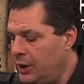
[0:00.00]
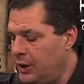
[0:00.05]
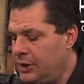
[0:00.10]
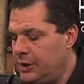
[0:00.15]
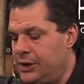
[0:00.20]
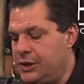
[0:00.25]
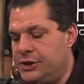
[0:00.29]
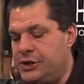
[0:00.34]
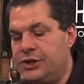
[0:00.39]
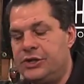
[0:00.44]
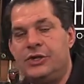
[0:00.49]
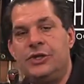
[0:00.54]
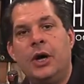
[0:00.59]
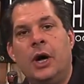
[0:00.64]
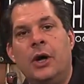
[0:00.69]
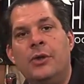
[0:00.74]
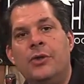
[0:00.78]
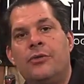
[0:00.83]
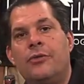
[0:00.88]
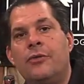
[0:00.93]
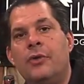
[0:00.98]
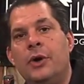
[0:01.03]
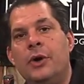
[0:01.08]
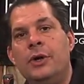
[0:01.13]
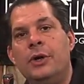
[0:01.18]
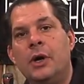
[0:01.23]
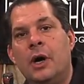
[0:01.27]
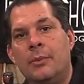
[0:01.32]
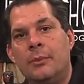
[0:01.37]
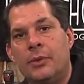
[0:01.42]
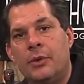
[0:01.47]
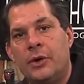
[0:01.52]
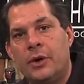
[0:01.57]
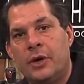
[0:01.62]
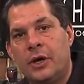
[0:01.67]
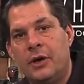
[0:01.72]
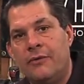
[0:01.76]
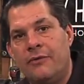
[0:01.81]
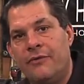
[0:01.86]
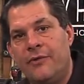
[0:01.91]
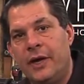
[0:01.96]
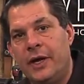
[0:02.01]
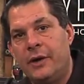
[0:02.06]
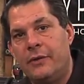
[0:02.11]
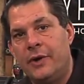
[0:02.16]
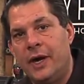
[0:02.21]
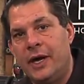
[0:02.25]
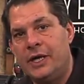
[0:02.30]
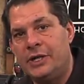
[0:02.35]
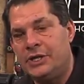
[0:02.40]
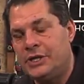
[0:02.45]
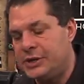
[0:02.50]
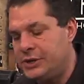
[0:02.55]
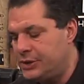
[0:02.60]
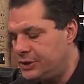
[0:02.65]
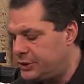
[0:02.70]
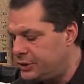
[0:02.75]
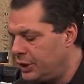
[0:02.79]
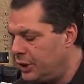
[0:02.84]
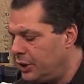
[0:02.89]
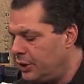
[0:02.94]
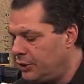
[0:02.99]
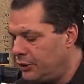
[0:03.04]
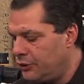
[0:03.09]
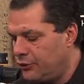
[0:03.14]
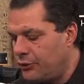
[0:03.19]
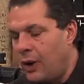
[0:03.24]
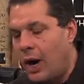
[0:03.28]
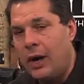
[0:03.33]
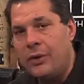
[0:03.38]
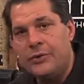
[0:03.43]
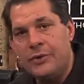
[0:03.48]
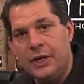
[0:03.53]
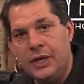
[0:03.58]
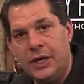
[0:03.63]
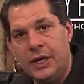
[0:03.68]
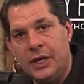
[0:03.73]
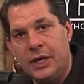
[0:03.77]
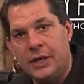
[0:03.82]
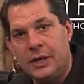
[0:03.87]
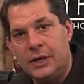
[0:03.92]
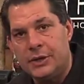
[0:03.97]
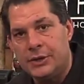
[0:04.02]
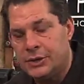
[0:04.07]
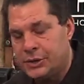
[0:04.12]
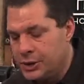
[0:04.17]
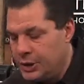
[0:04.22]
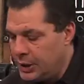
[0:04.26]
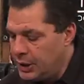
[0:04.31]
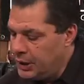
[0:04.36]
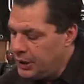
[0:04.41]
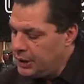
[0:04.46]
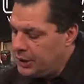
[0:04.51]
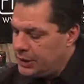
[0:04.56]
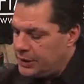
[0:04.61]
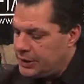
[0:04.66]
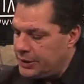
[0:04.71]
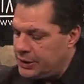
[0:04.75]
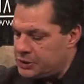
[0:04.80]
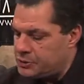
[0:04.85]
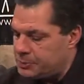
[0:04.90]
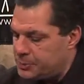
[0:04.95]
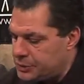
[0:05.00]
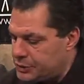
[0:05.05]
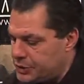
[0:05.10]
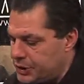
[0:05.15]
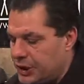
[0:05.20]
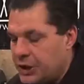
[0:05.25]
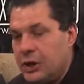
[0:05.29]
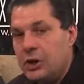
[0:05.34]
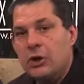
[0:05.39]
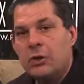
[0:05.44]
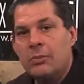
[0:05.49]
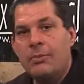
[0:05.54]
This is done through a number of configurations throughout the years. This particular